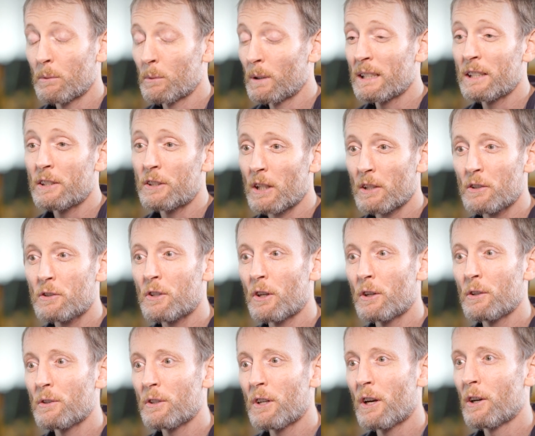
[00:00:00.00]
really just
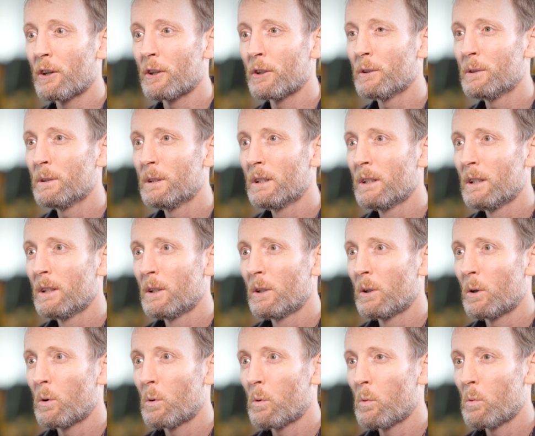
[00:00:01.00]
don't know
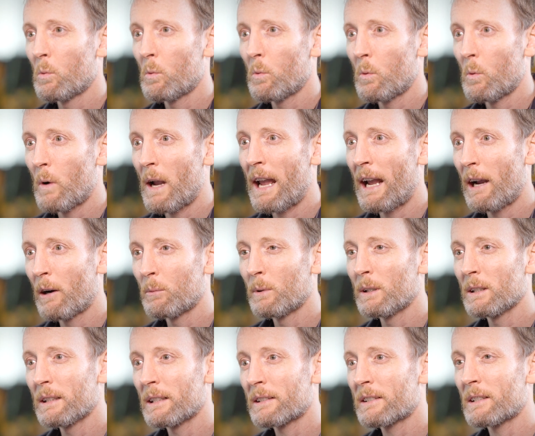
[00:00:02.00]
how
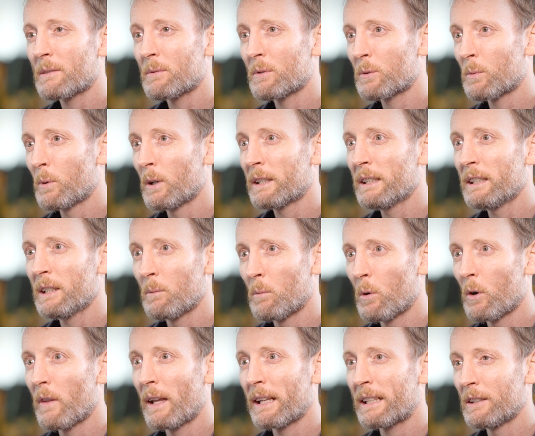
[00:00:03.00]
well their system's working and
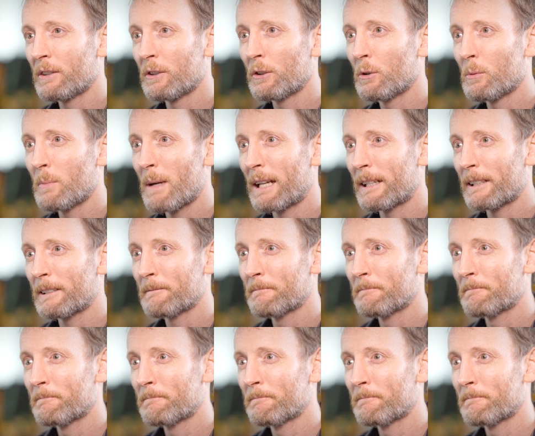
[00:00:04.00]
what they can do about it.